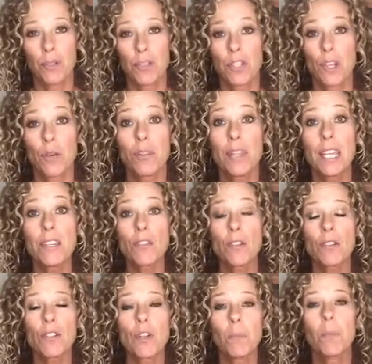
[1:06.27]
So things
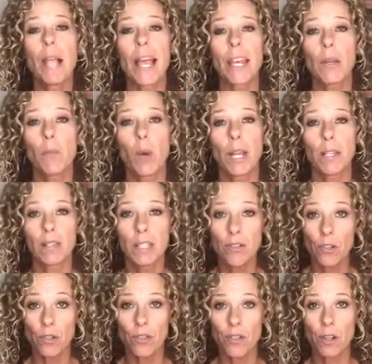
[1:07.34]
aren't so black and white. Things
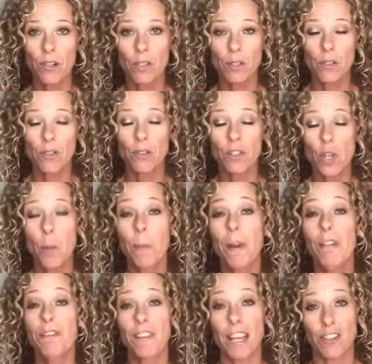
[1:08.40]
aren't so
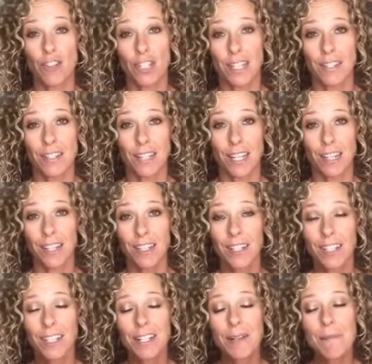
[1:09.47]
perfectionistic.
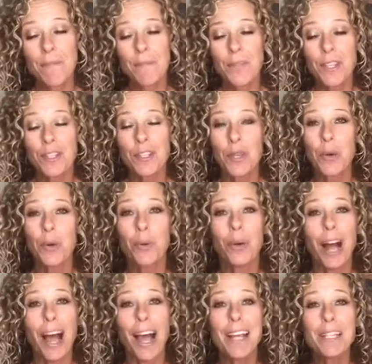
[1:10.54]
So
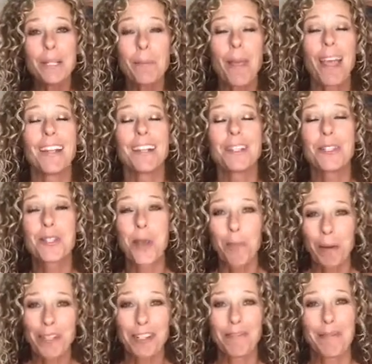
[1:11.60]
I spent so
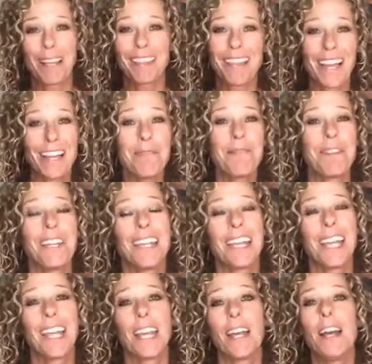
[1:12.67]
much of my life
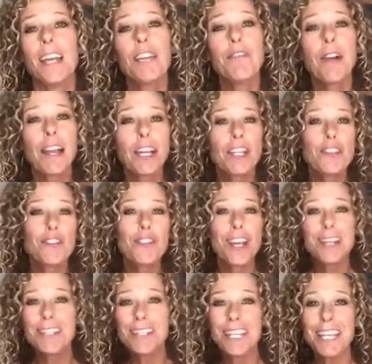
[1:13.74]
thinking, if I could
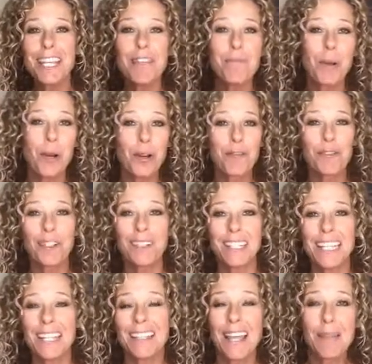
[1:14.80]
just eat
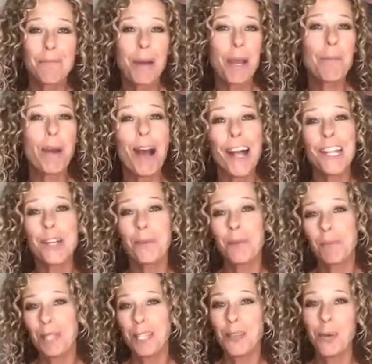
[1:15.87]
perfectly, then my body would
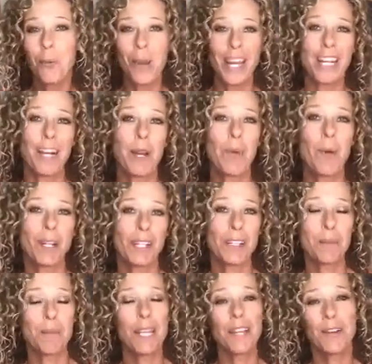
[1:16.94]
be the weight I want it to
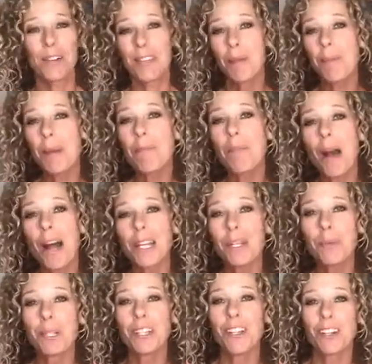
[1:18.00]
be, or then my body
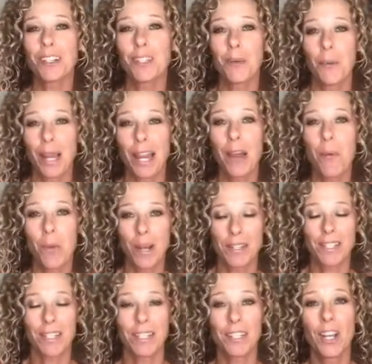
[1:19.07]
would look the way I want
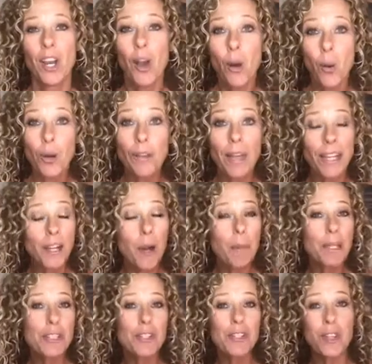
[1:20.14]
it, or then I'll
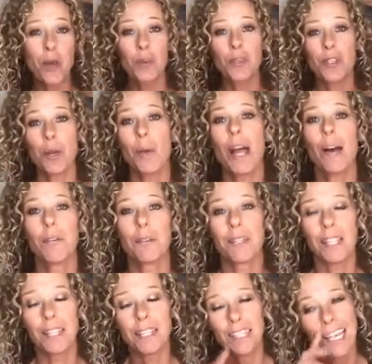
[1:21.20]
be so
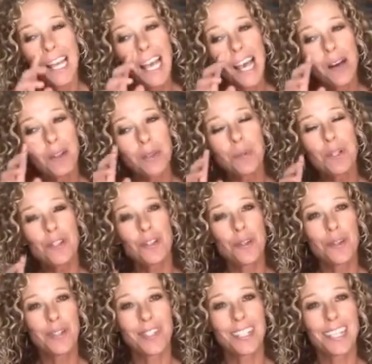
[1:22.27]
healthy. Health was
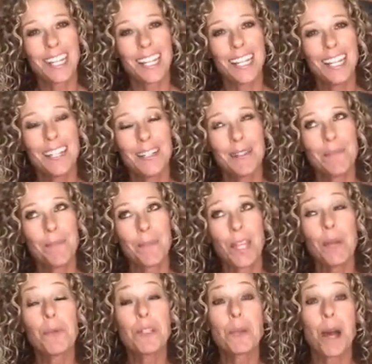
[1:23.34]
usually, it
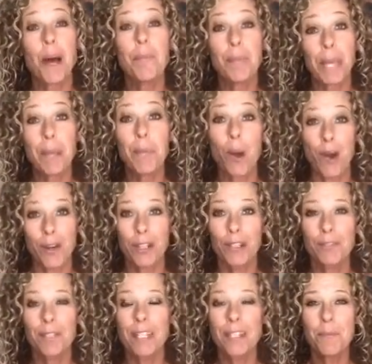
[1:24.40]
was a big part of the
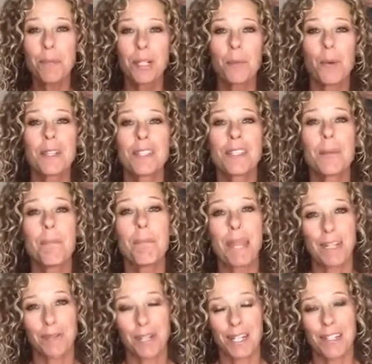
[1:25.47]
reason, but it wasn't the
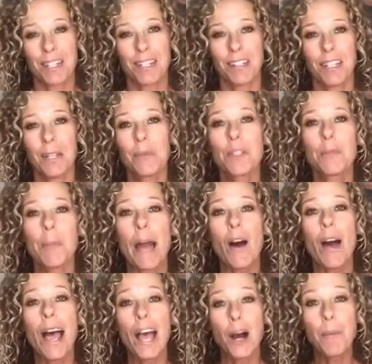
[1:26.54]
main reason. It was about
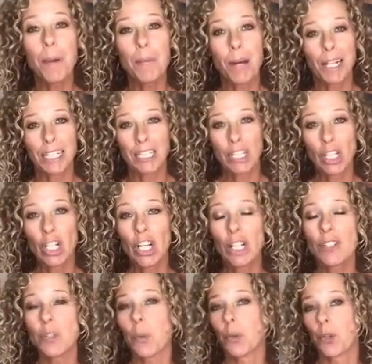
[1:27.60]
how my body
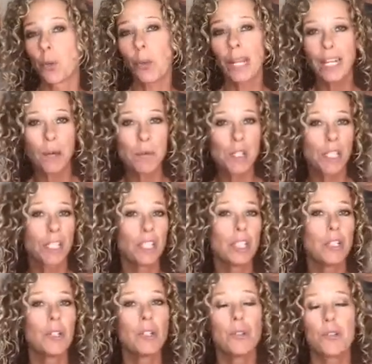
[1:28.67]
looked, or the weight I was gonna
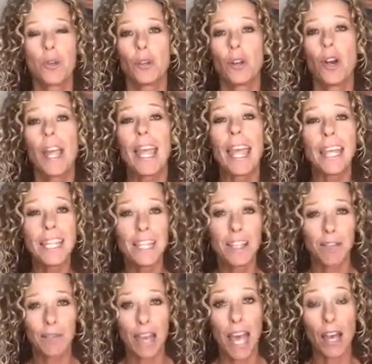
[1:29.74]
lose, any
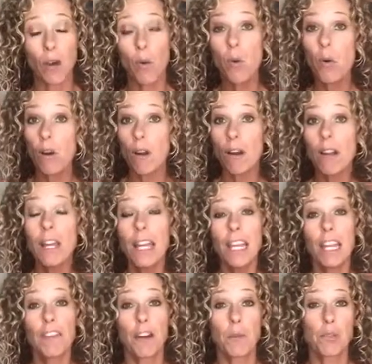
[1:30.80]
of that. Or
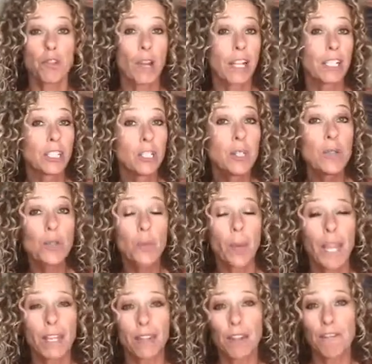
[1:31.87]
if I was trying to lose
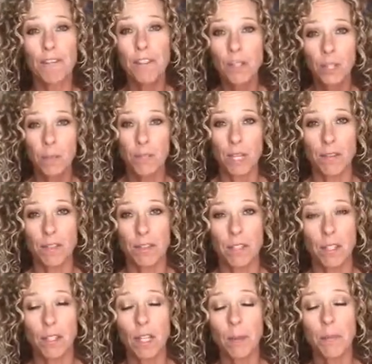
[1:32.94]
weight, the food
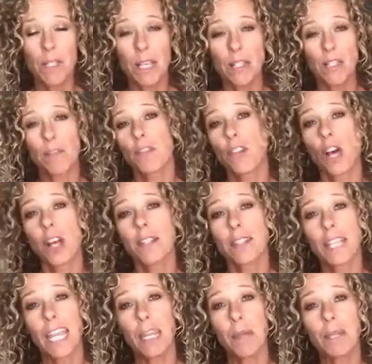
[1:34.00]
obsessive thoughts
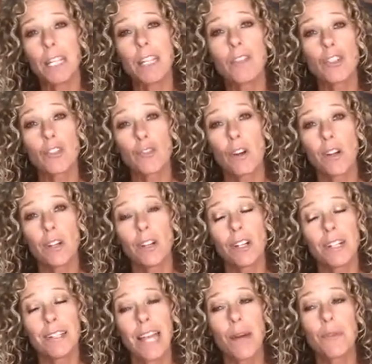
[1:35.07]
came in even stronger,
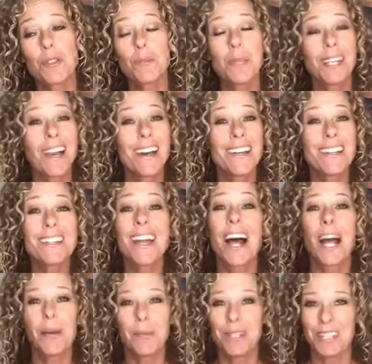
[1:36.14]
and that was because
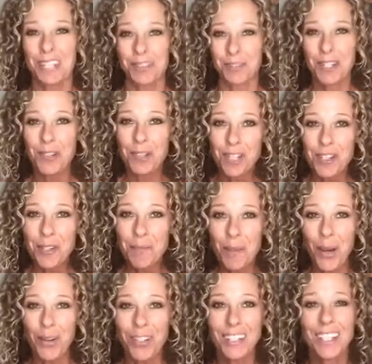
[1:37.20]
I was in restriction mode.